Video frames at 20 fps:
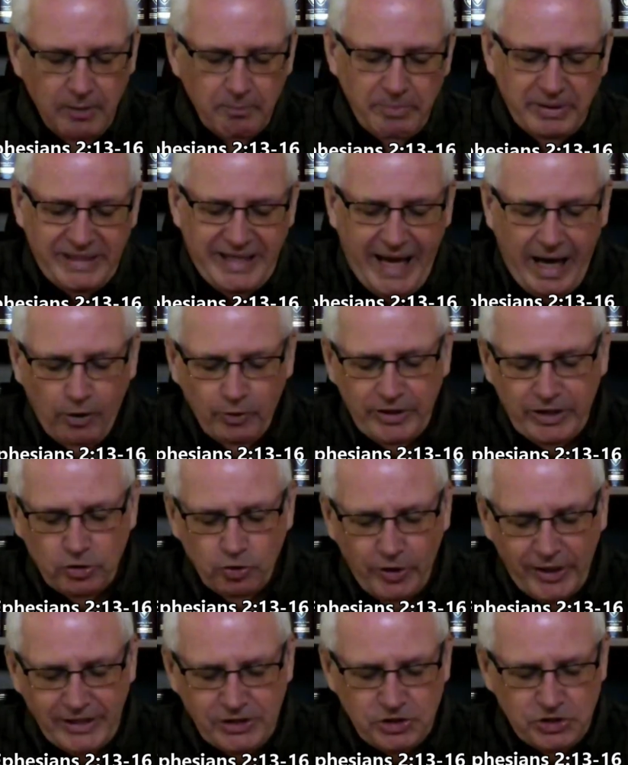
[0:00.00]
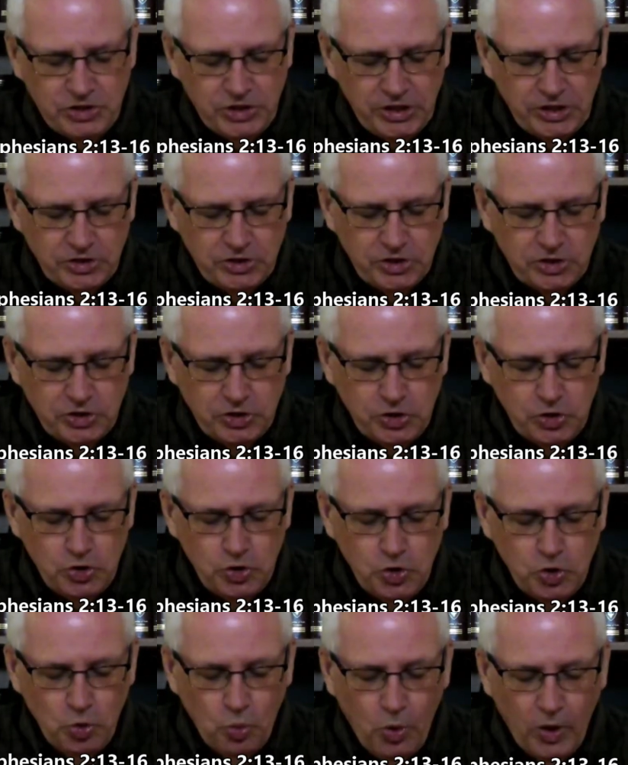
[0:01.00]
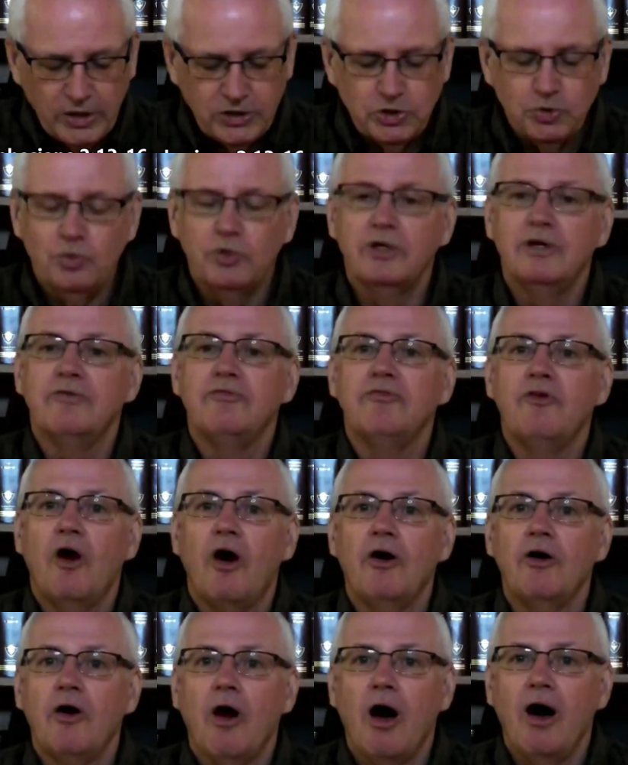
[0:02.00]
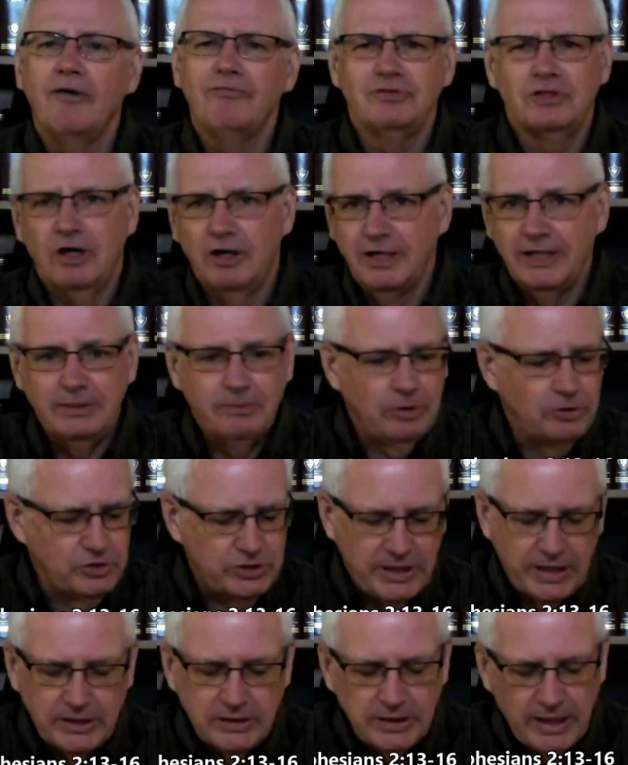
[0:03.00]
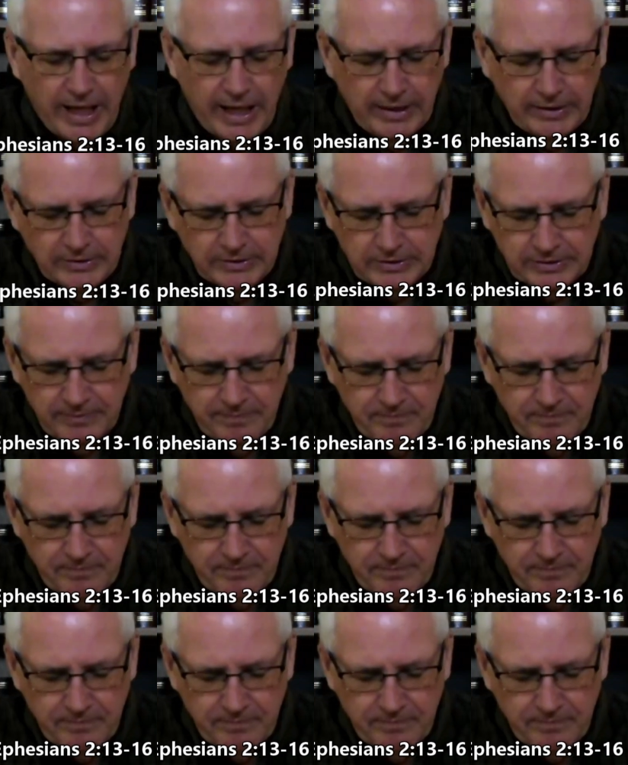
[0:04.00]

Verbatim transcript: but now in Christ Jesus, you who once were afar off, talking about Gentiles,